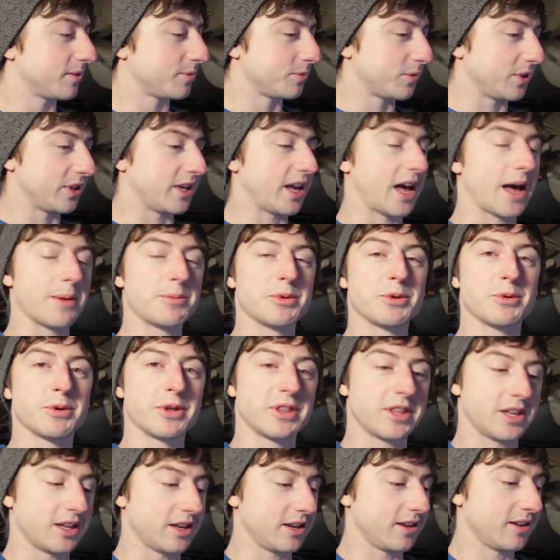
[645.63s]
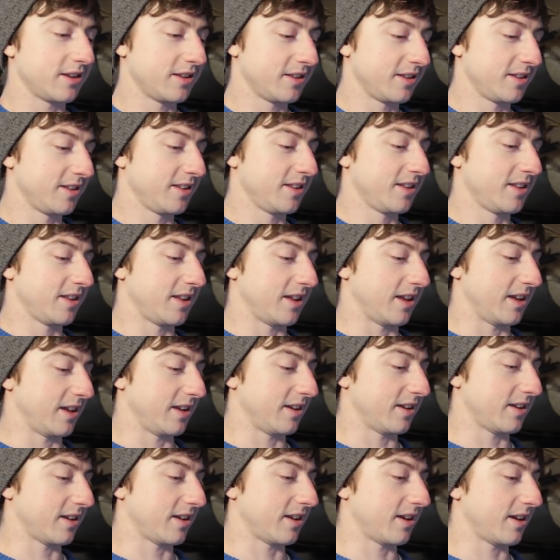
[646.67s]
really happy with it
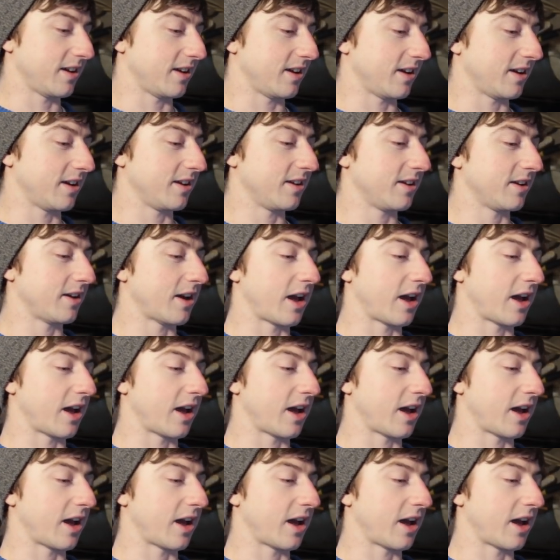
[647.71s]
and uh,